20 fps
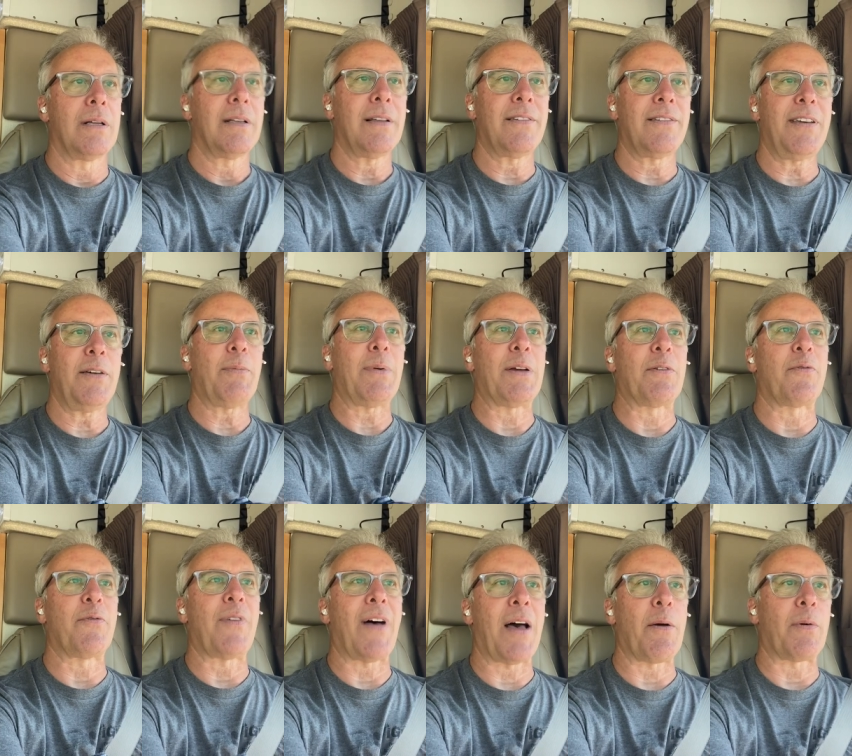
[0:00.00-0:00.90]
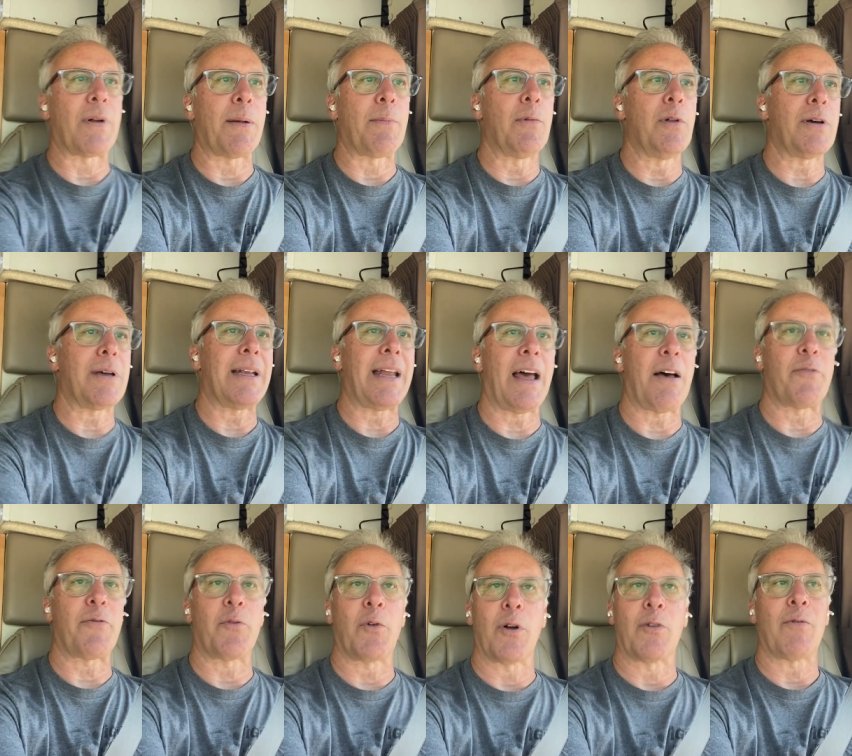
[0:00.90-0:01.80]
Let's see if we can find one. I'm looking
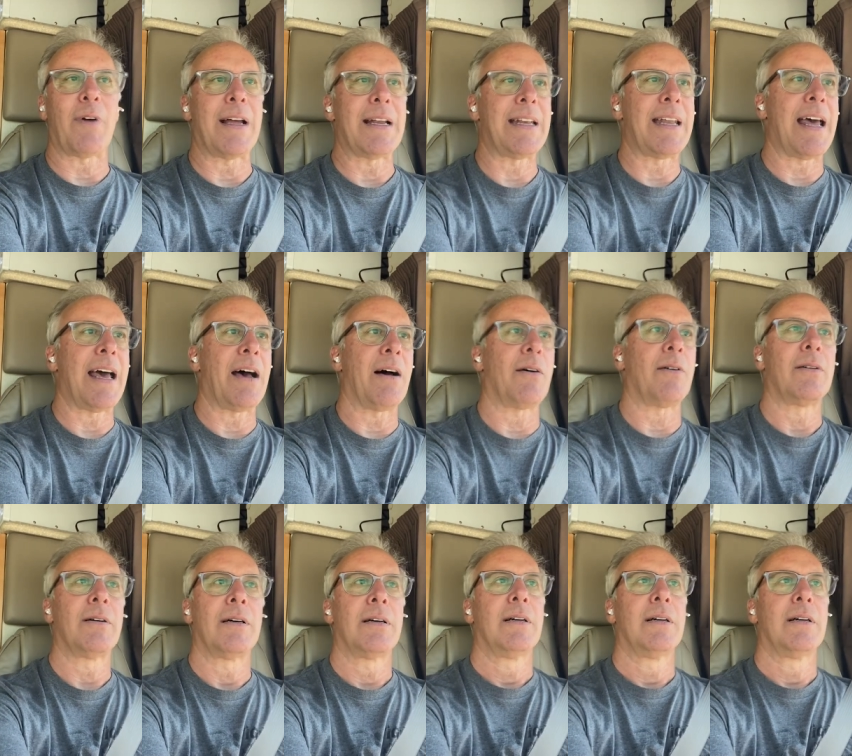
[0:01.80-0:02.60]
out for it right now.